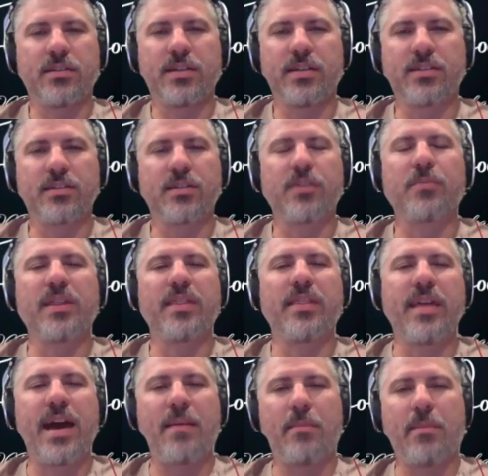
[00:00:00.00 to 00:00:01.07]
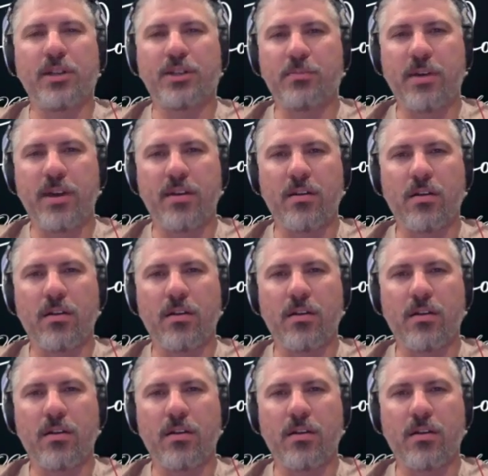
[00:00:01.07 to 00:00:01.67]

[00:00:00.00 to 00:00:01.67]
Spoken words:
is going to be that much better.